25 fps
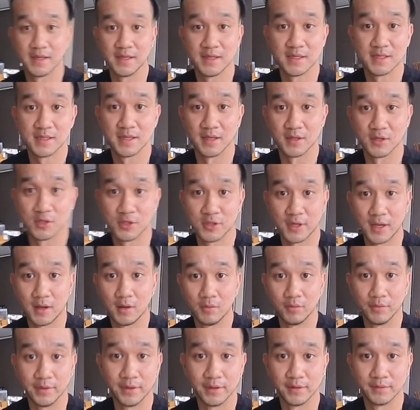a taste test,
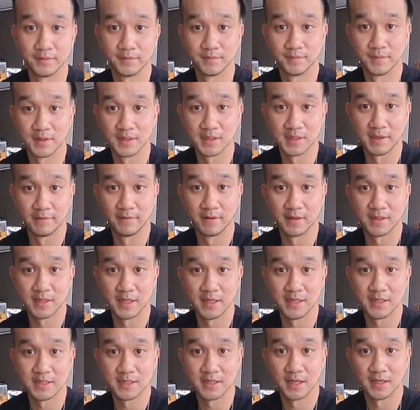shall we? Let's give
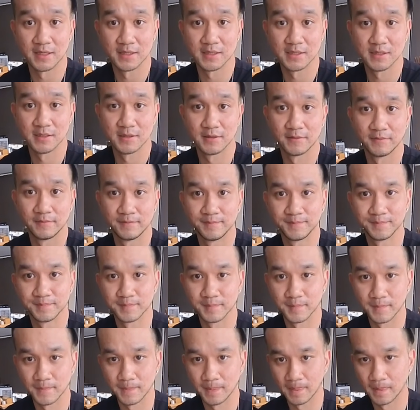it a taste test.
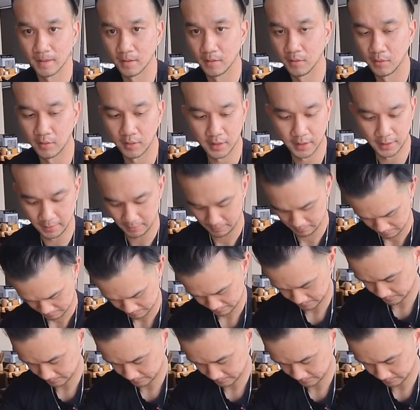Okay.